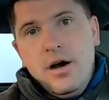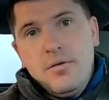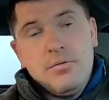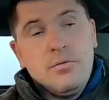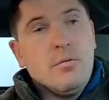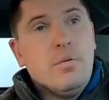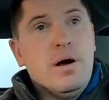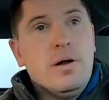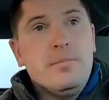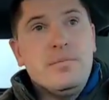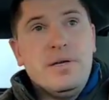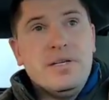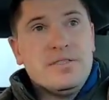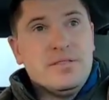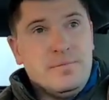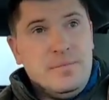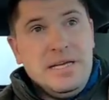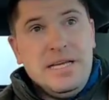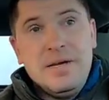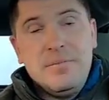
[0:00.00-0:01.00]
for one,
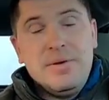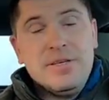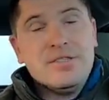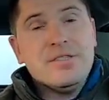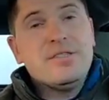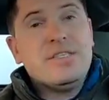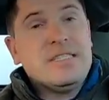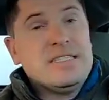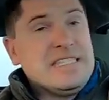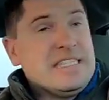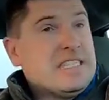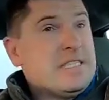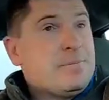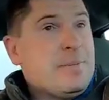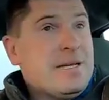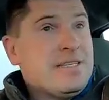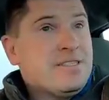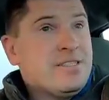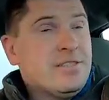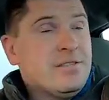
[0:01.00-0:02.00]
being in business is
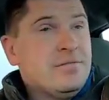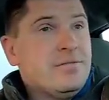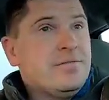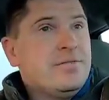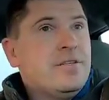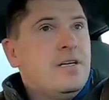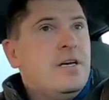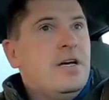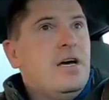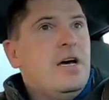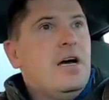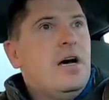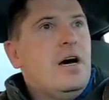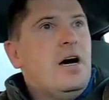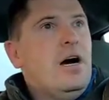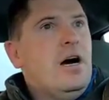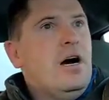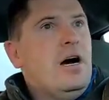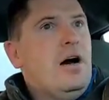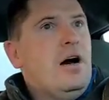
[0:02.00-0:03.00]
expensive.
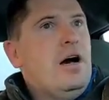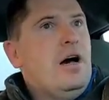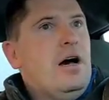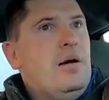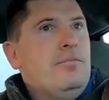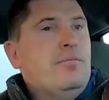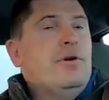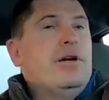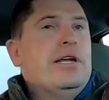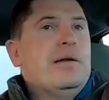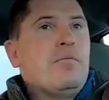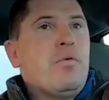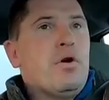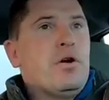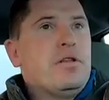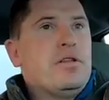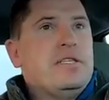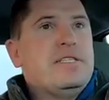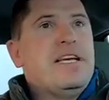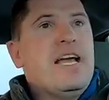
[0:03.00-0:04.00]
I'm bringing
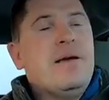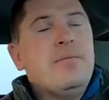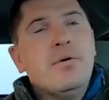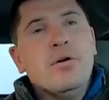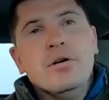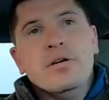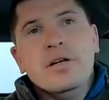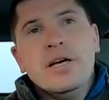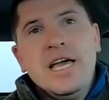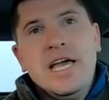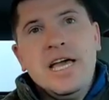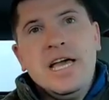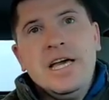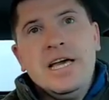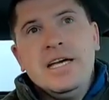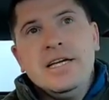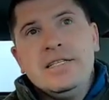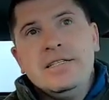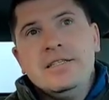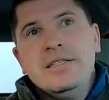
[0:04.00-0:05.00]
more to the table,
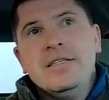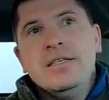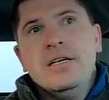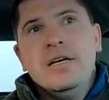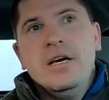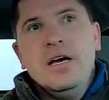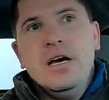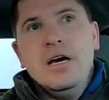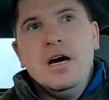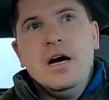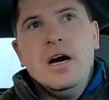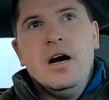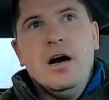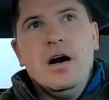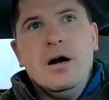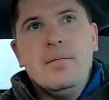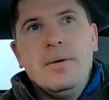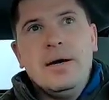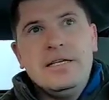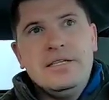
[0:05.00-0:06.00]
and
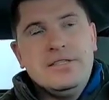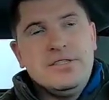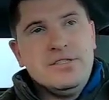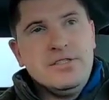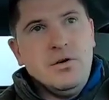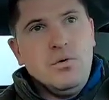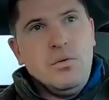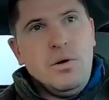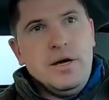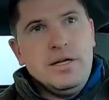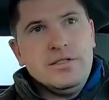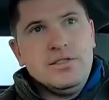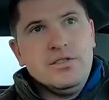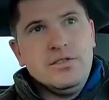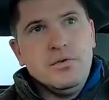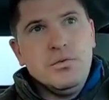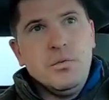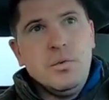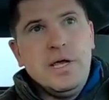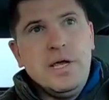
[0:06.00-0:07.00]
I just still want
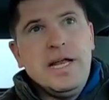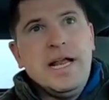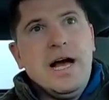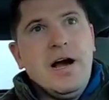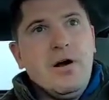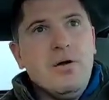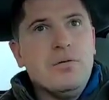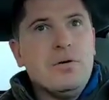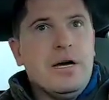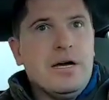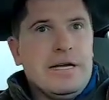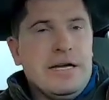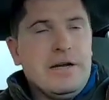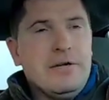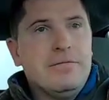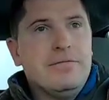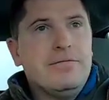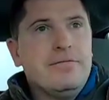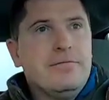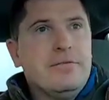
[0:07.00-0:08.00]
to weed out. I
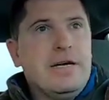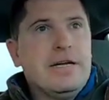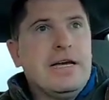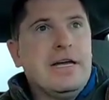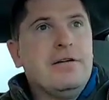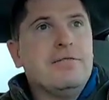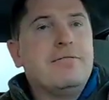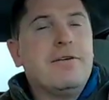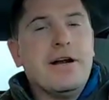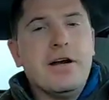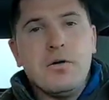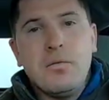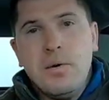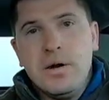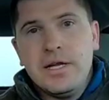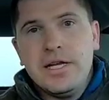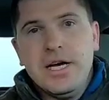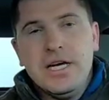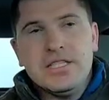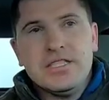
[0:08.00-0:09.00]
gotta fire
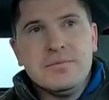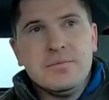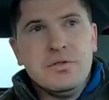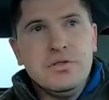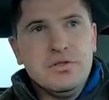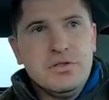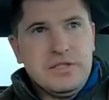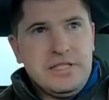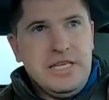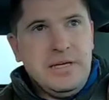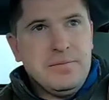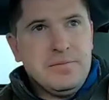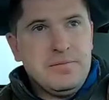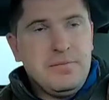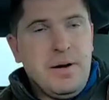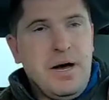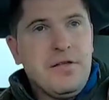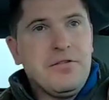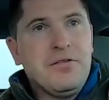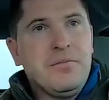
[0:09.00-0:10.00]
one customer who keeps
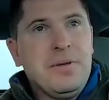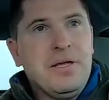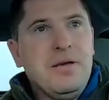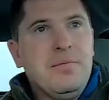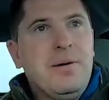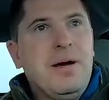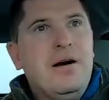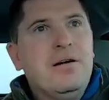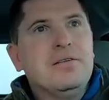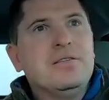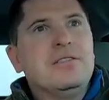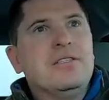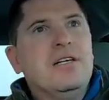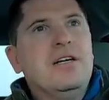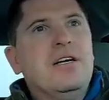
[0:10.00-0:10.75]
bothering me about